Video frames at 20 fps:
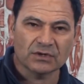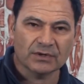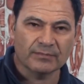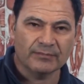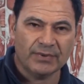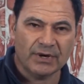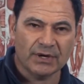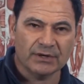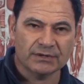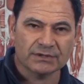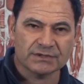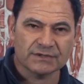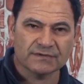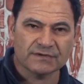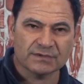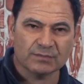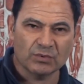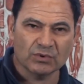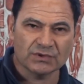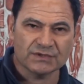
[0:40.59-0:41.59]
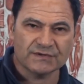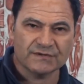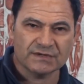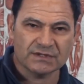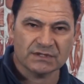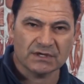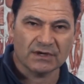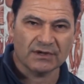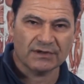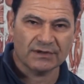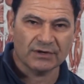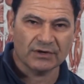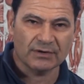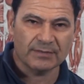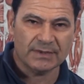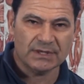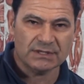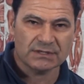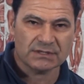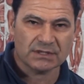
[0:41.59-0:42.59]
components of sports physiotherapy,